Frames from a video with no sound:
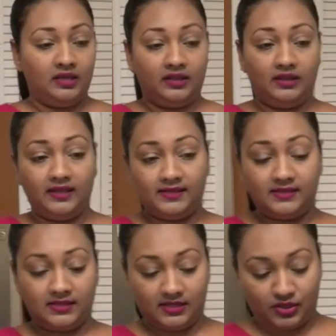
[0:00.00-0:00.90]

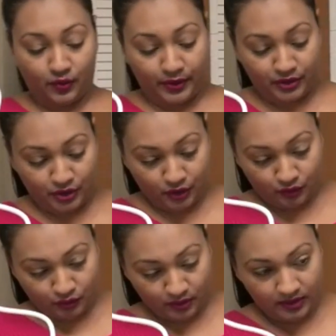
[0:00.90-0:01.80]
This is going to
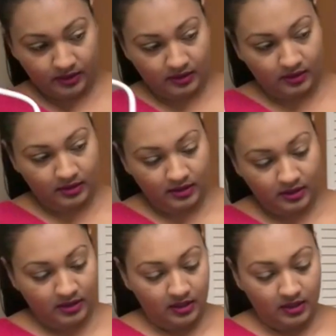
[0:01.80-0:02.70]
go
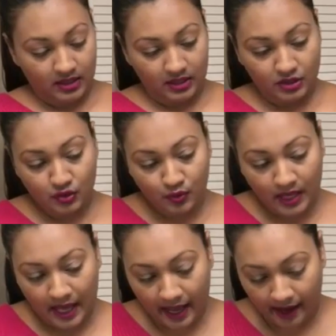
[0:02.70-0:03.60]
into
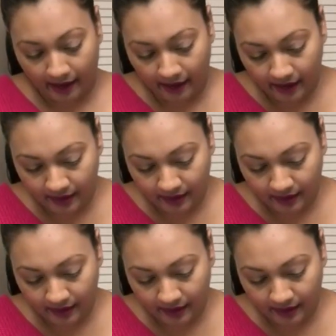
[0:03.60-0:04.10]
here